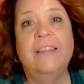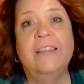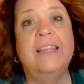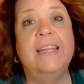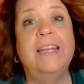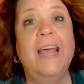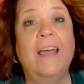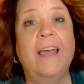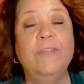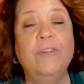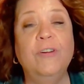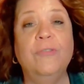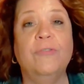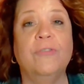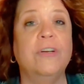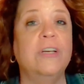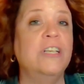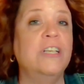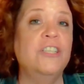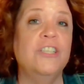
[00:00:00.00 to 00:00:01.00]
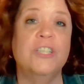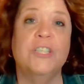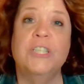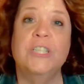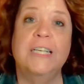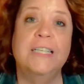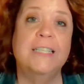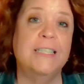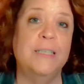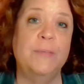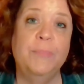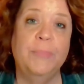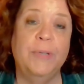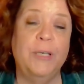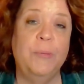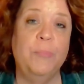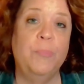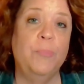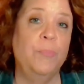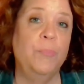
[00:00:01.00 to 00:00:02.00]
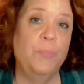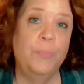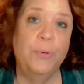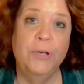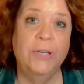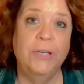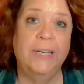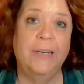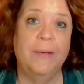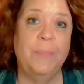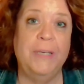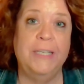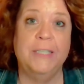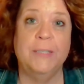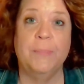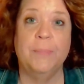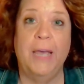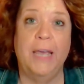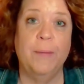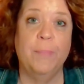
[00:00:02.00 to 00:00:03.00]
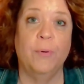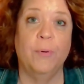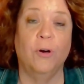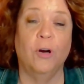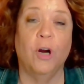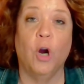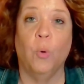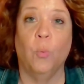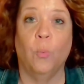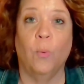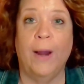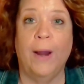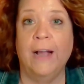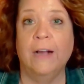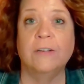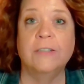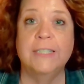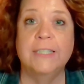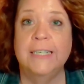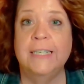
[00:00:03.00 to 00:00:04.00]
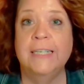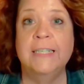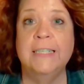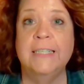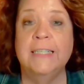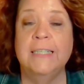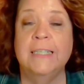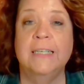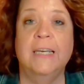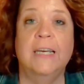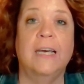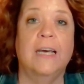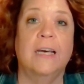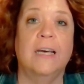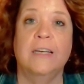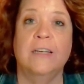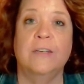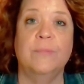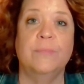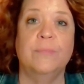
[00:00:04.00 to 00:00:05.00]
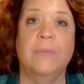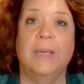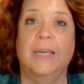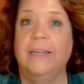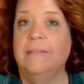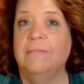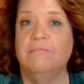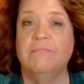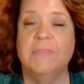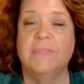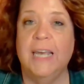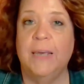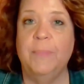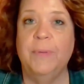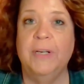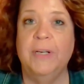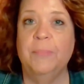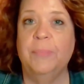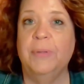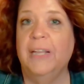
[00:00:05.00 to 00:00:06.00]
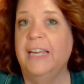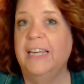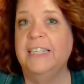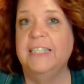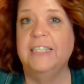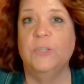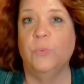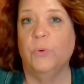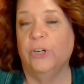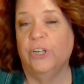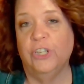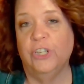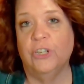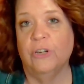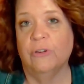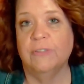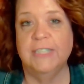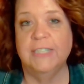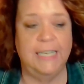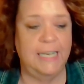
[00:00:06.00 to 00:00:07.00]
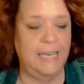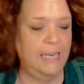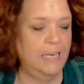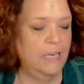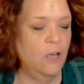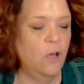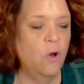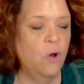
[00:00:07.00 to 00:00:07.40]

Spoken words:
then have your friend just simply put a piece of paper around it and tape it in place to where you don't see,